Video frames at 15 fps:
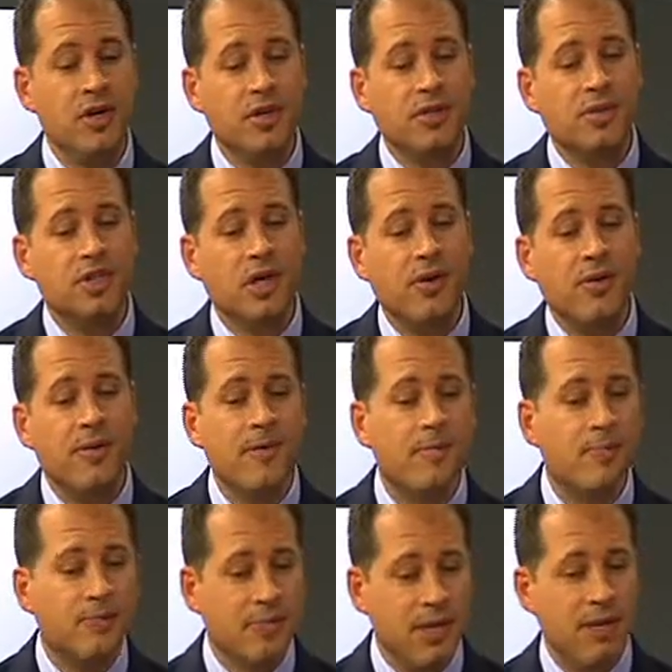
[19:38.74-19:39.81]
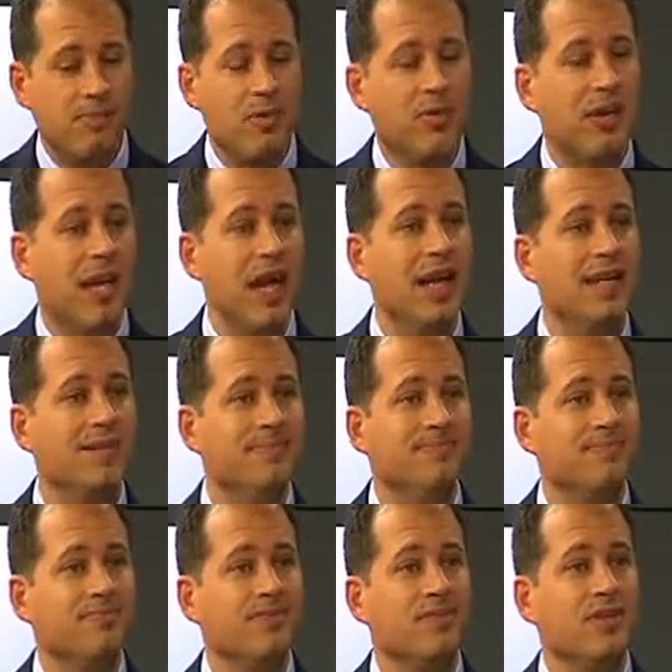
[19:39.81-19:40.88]
So people can,
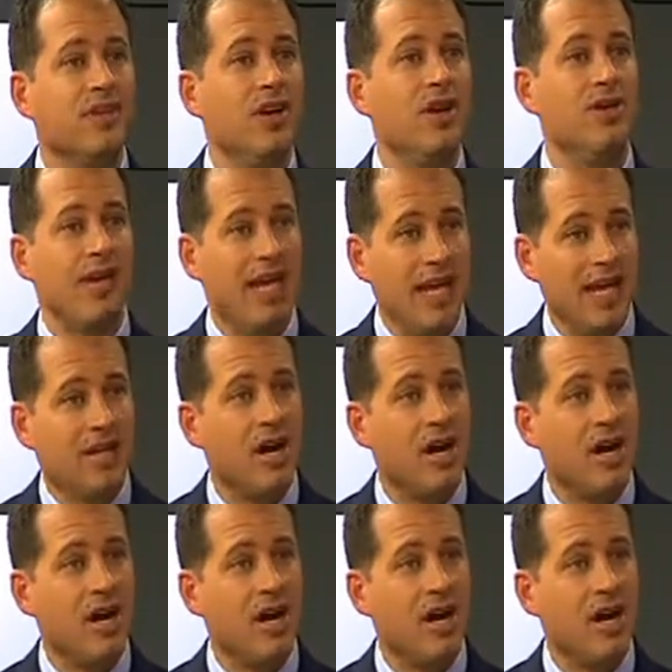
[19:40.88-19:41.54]
you know, eat